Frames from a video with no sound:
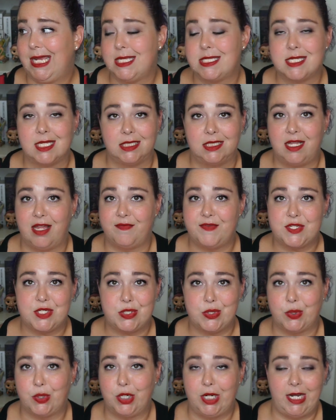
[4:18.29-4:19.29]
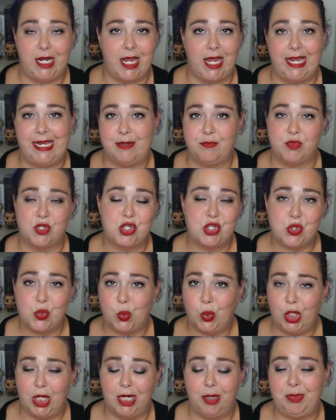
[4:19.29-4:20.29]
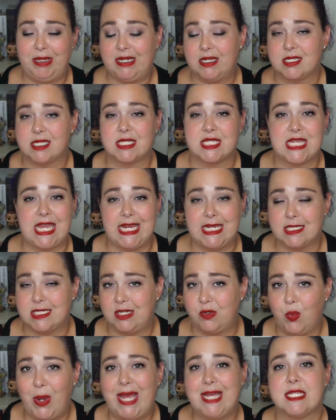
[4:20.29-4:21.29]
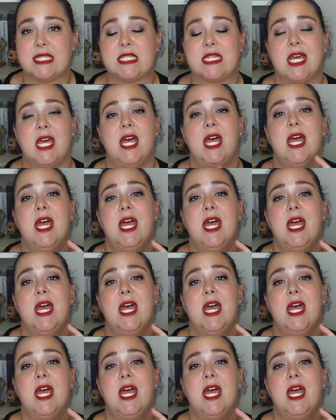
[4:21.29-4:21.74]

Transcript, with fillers: It's a love story, I am sure, because it's Kasie West.